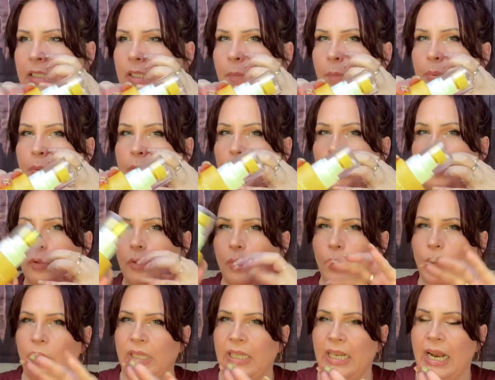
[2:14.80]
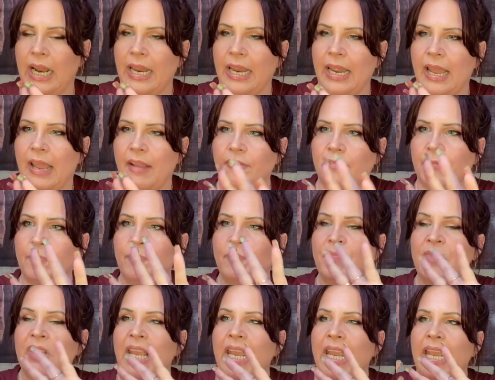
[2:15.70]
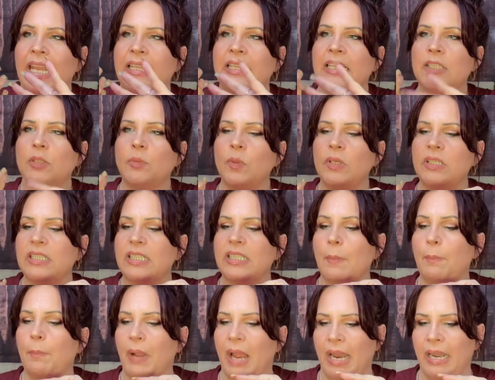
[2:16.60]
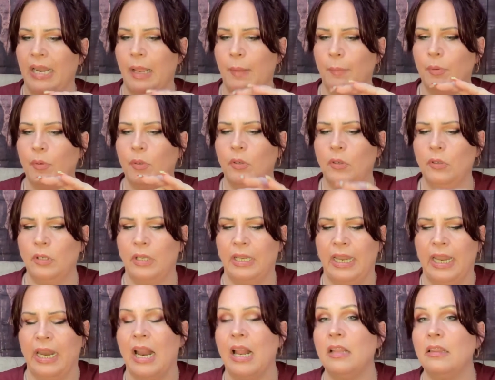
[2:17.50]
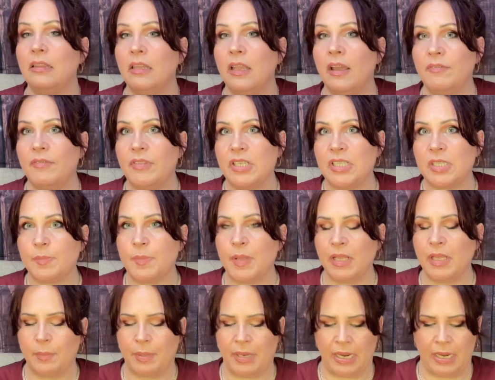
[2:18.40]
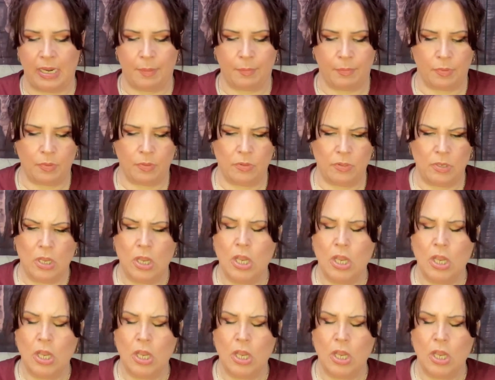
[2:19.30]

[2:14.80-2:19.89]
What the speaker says: blue, the one that I have. And this one said pineapple, and I love the smell of pineapple,